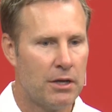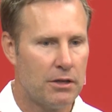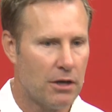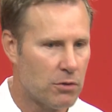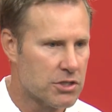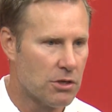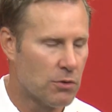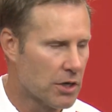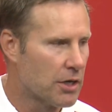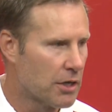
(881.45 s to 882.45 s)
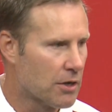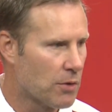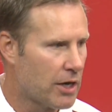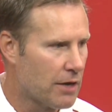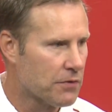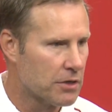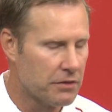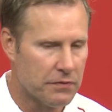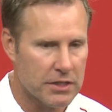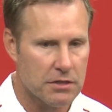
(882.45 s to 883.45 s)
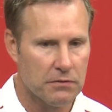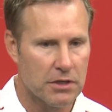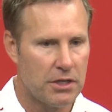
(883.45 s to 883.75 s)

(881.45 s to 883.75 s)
You always know you're going to get a great effort defensively.